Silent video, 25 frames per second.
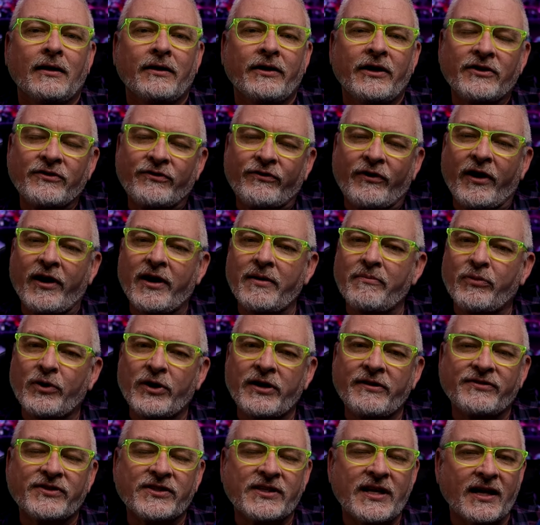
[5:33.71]
There's very
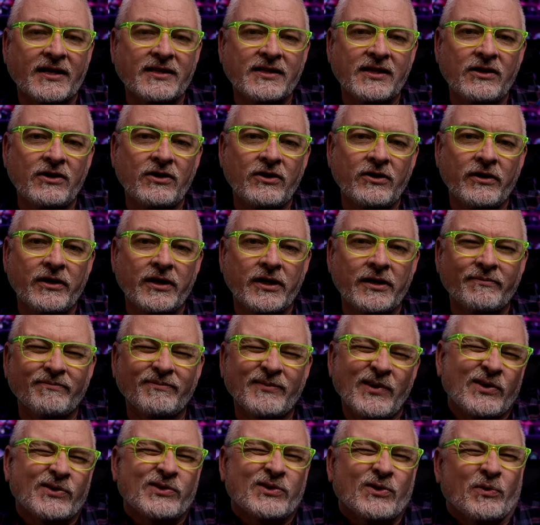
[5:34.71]
brief sex and nudity,
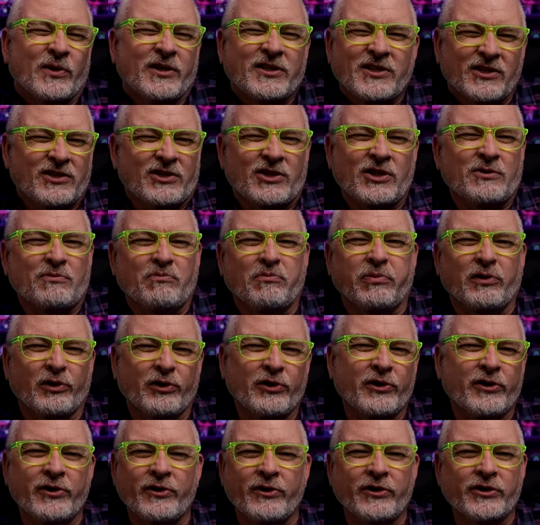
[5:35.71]
most of which is just
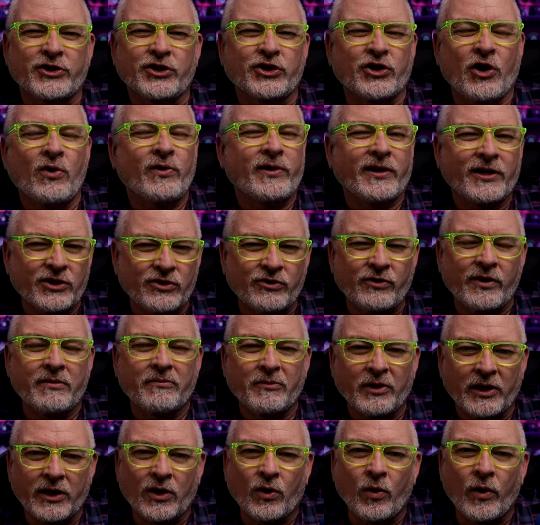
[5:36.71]
blurred or shown
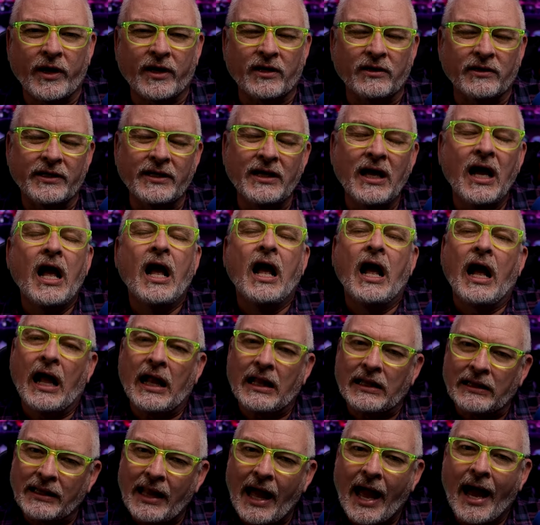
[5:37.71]
extremely quickly,
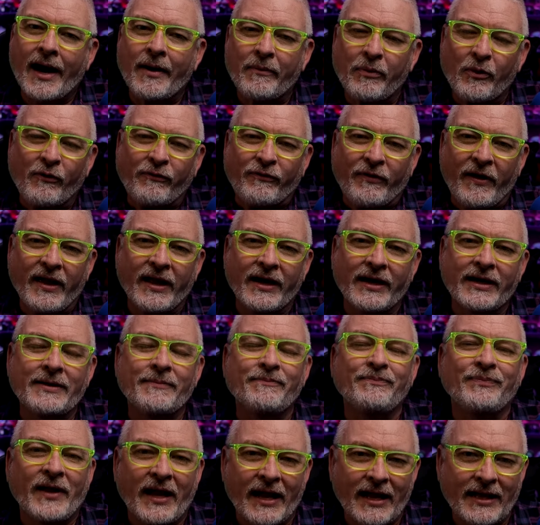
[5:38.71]
a lot of
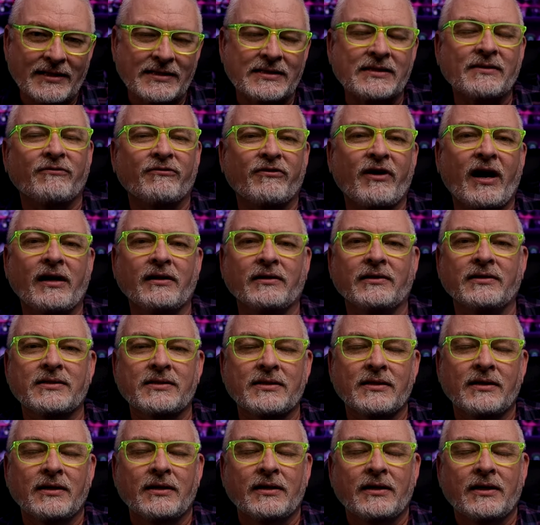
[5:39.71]
profanity, and some
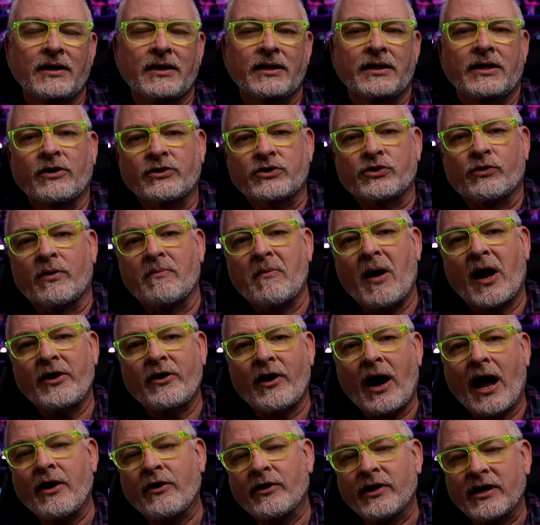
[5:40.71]
violence. Now, as a
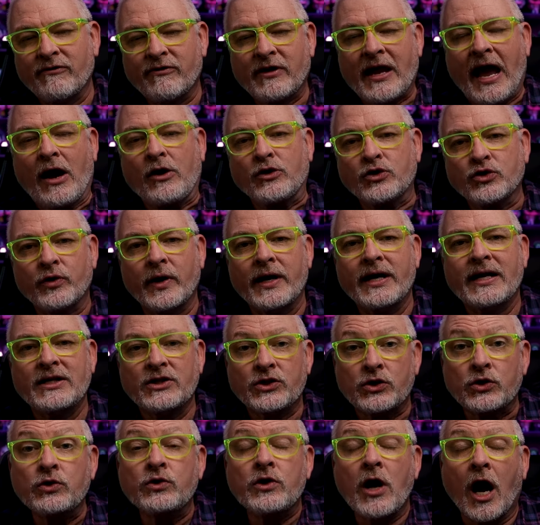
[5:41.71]
reminder, I don't give couch
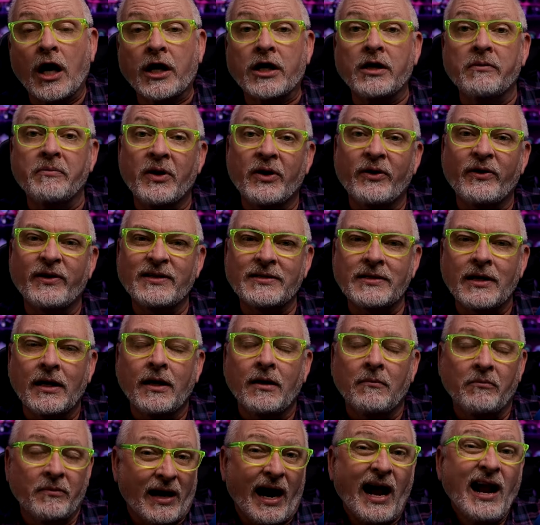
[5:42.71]
ratings to documentaries,
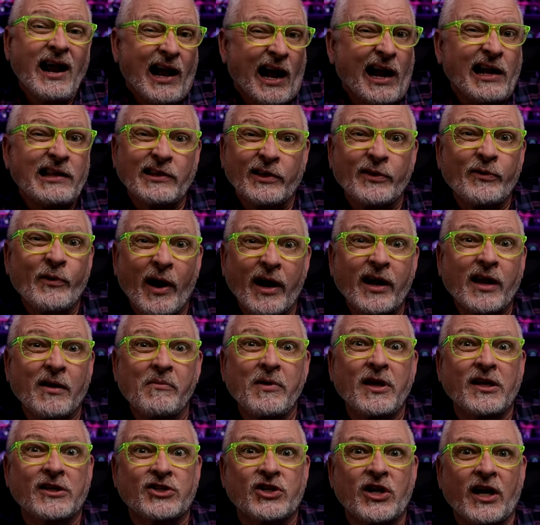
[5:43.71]
but I highly
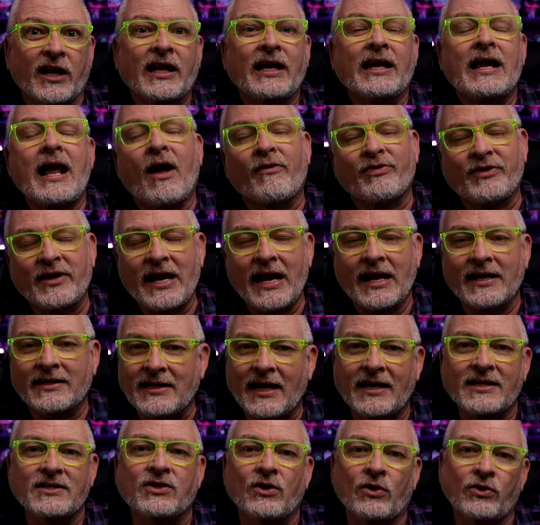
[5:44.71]
recommend checking out the
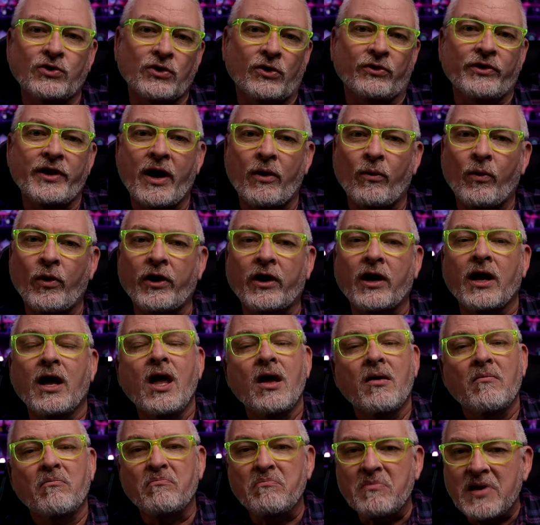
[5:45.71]
Antisocial Network,
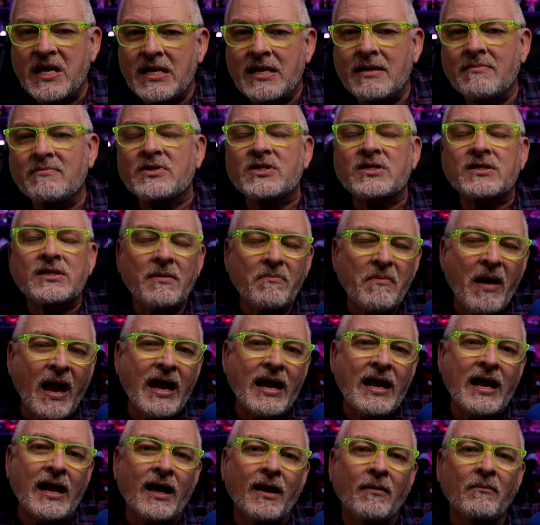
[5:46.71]
Memes to
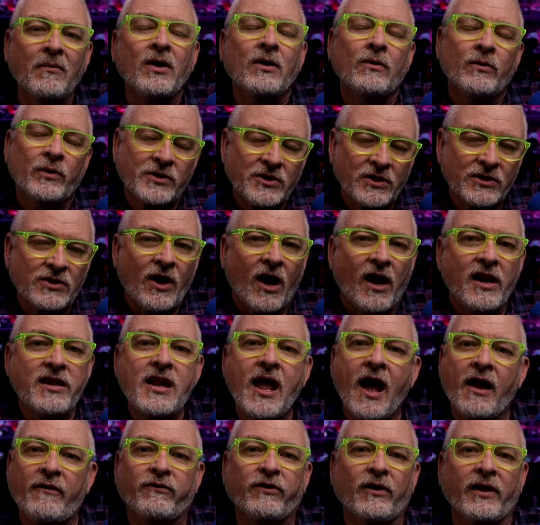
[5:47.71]
Mayhem, which is on
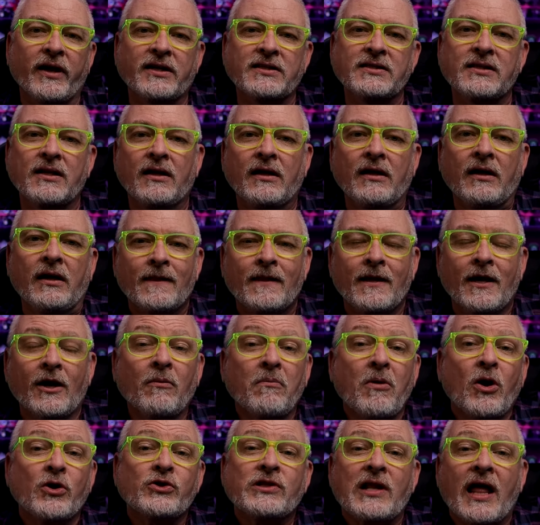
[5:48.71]
Netflix.
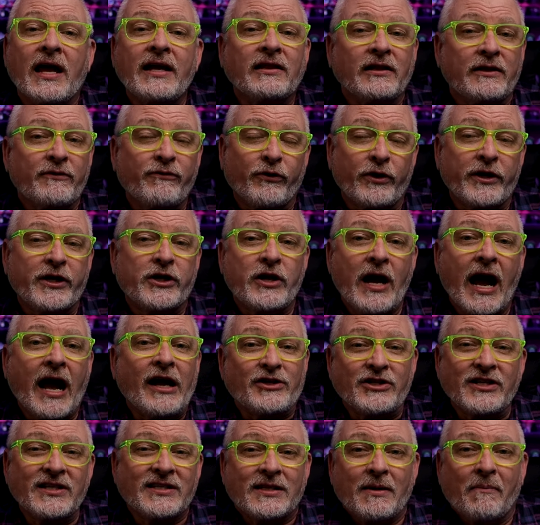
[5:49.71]
It'll most likely freak you
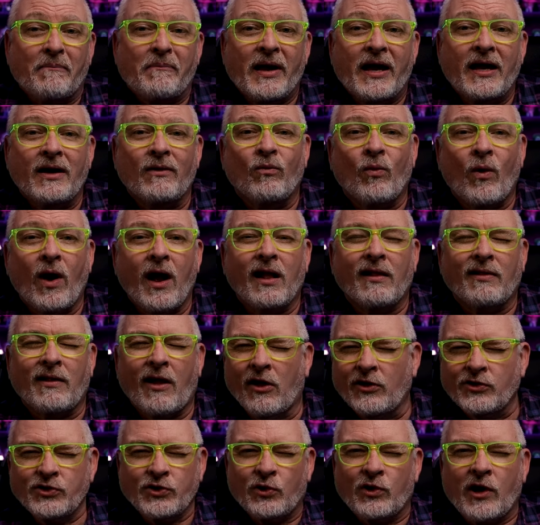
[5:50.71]
out just a bit, while
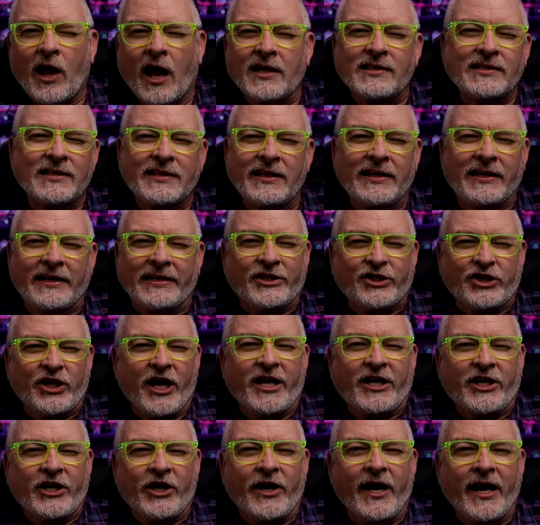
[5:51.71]
also causing you to
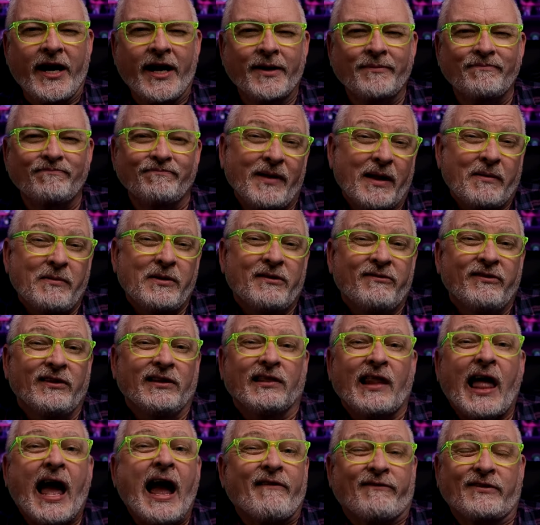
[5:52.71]
shake your head, maybe
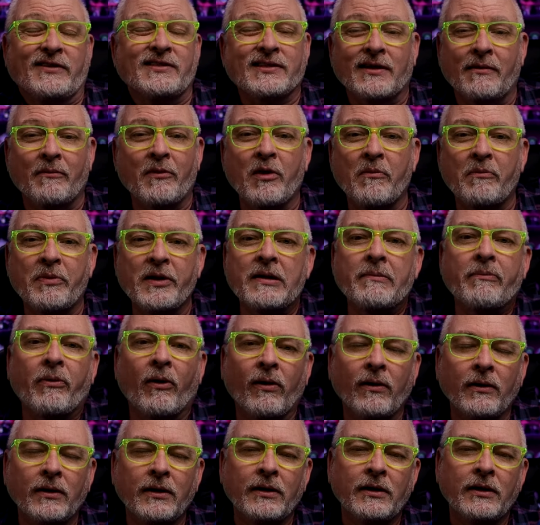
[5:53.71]
even laugh at some of the
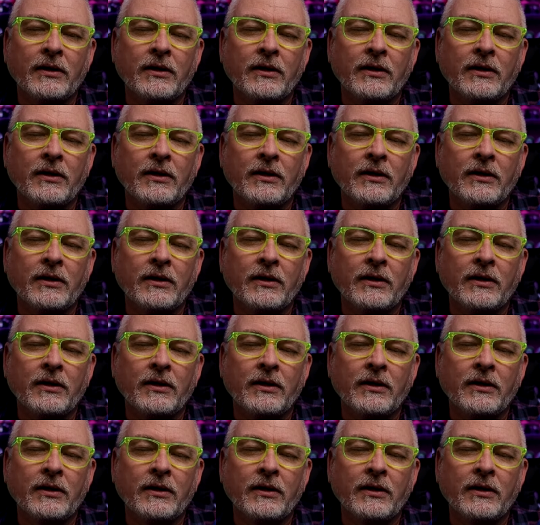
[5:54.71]
people.